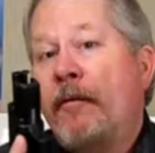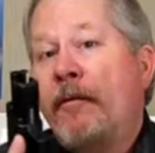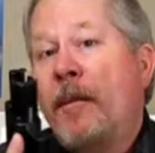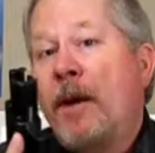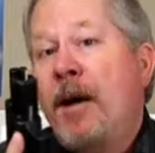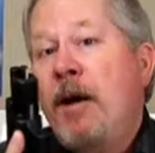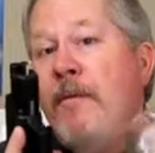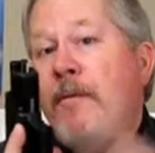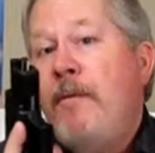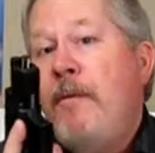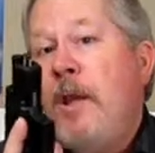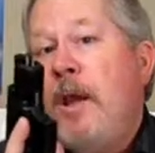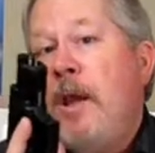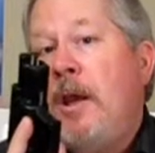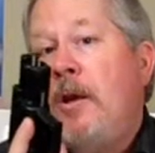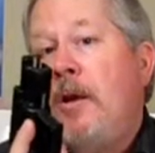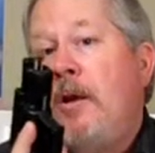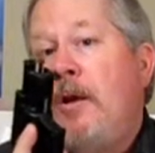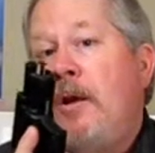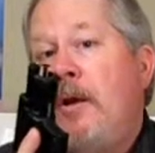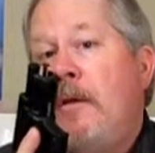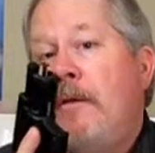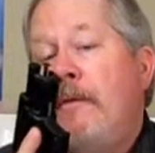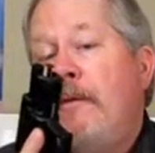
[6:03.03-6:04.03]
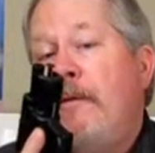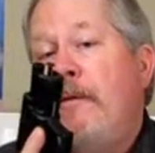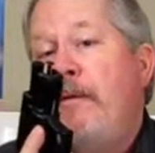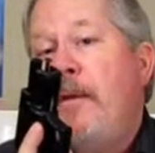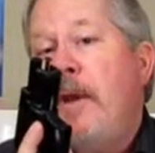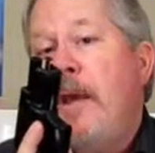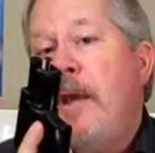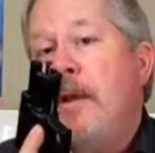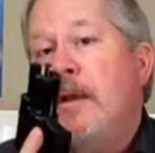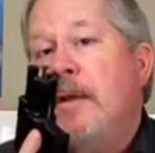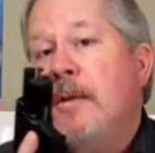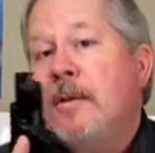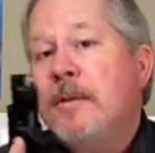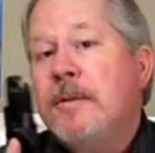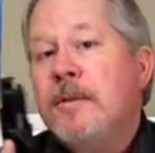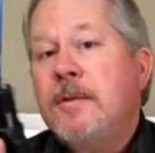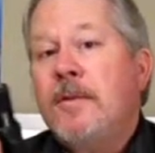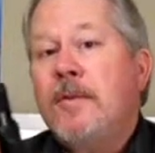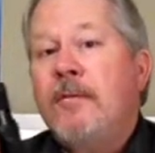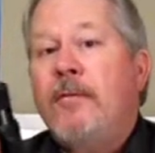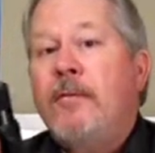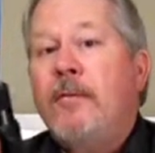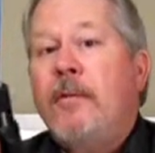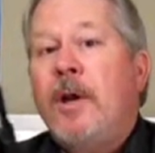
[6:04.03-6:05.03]
of my finger feels
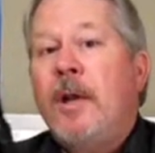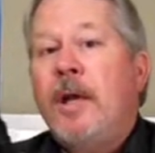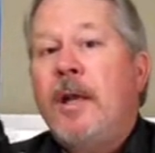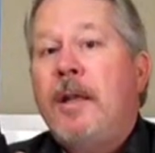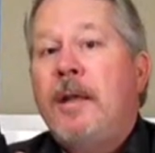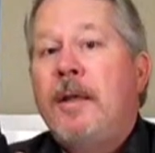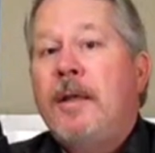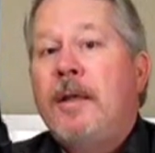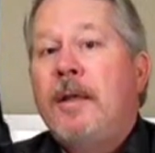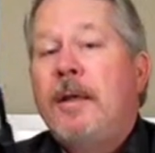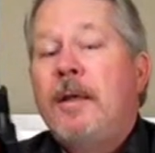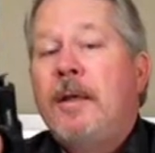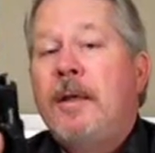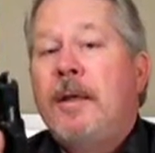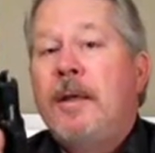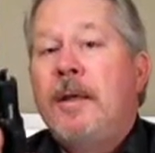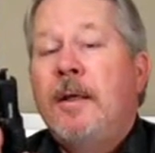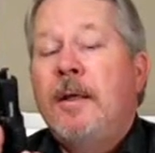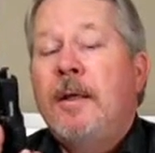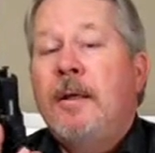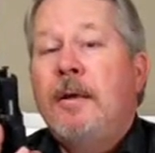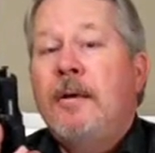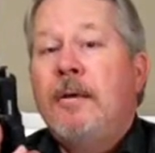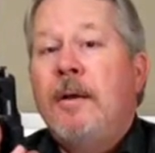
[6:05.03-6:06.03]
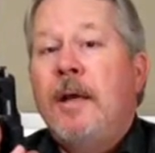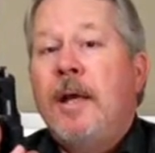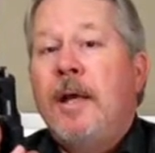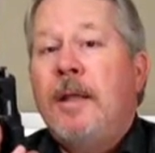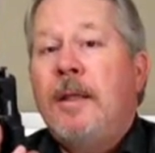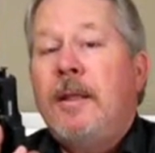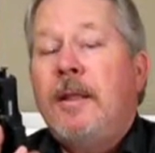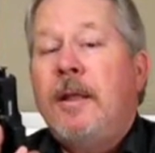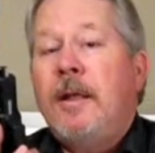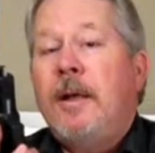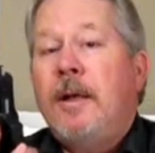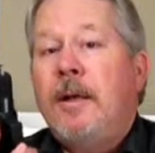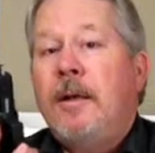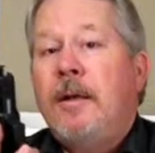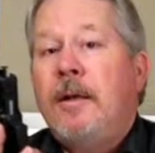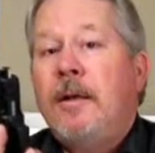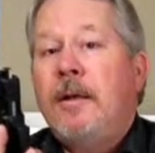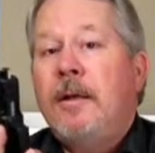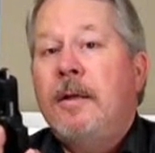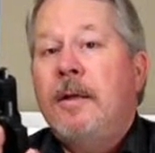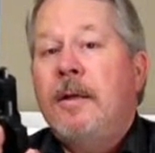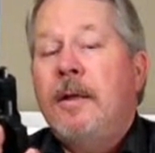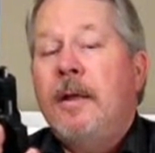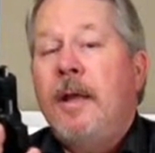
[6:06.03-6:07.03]
the front right there,
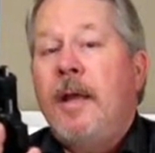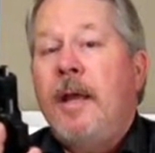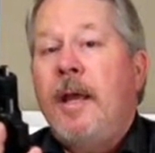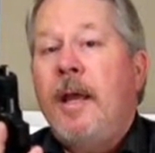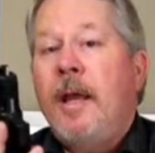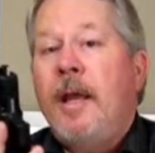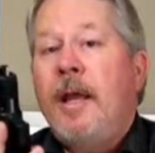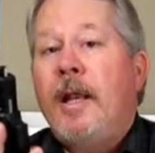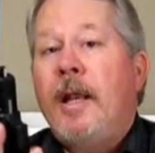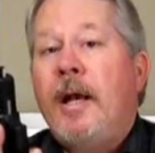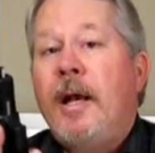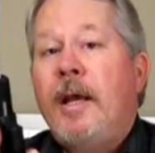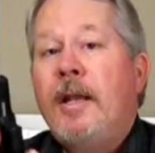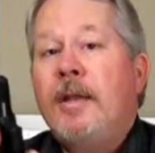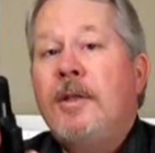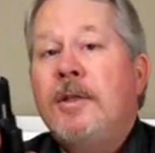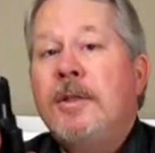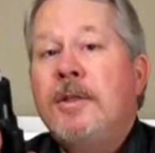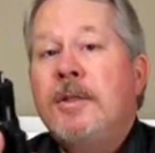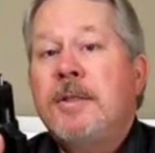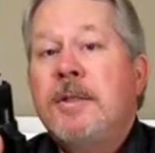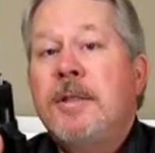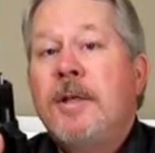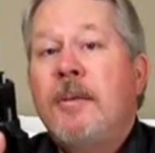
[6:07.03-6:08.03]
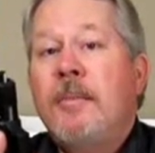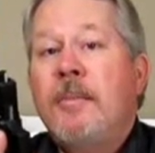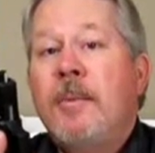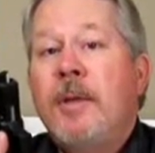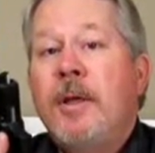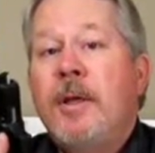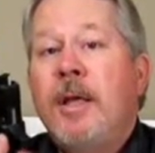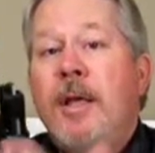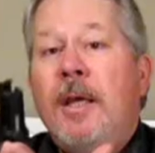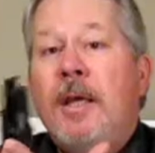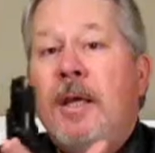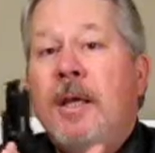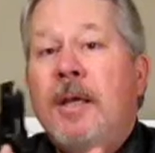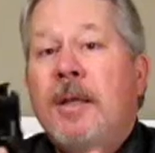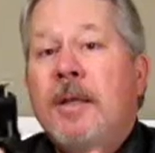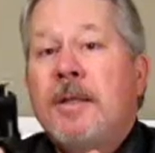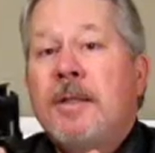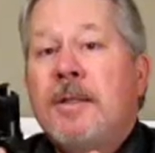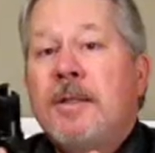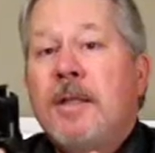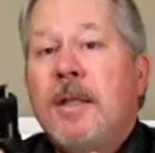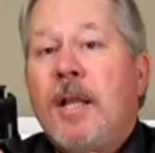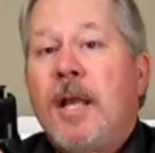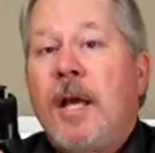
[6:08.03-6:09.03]
and I just simply
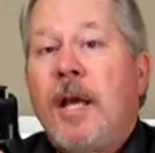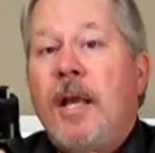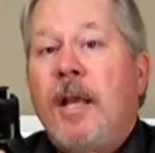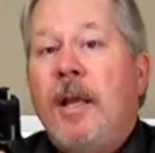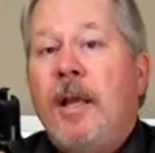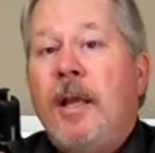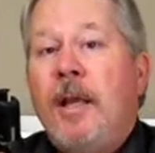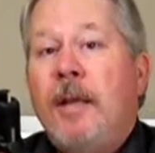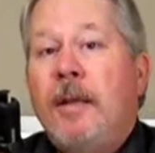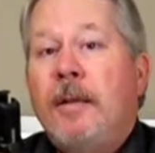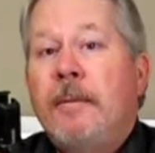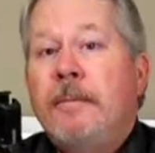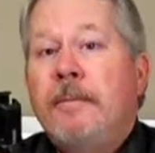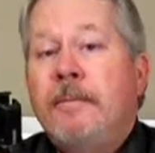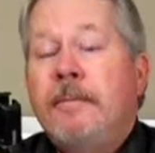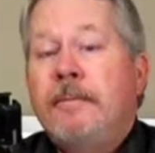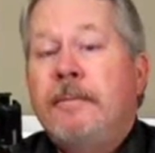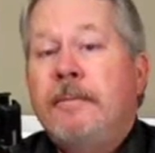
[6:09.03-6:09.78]
slide it in.